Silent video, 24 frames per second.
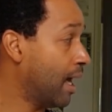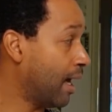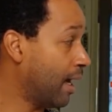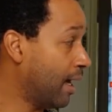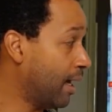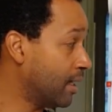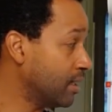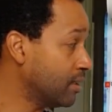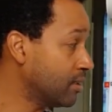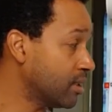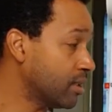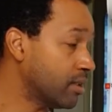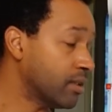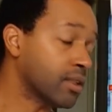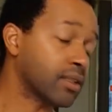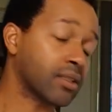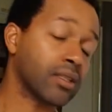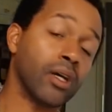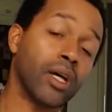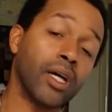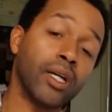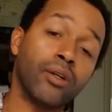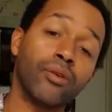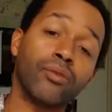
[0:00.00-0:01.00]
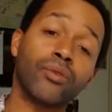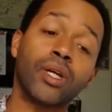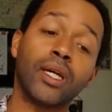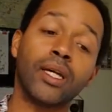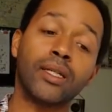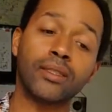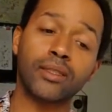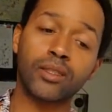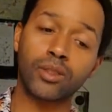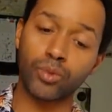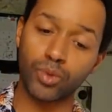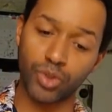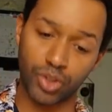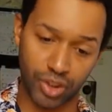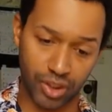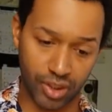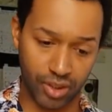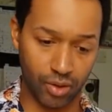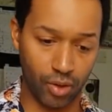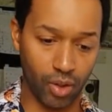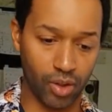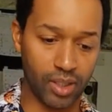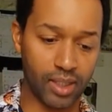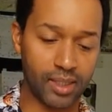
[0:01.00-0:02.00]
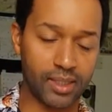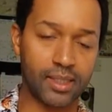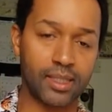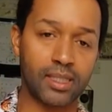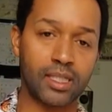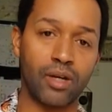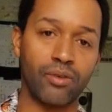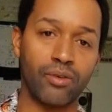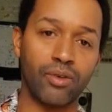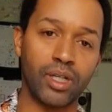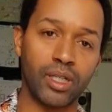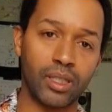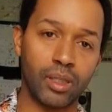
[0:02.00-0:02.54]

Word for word: and in the sign of Cancer, which is not necessarily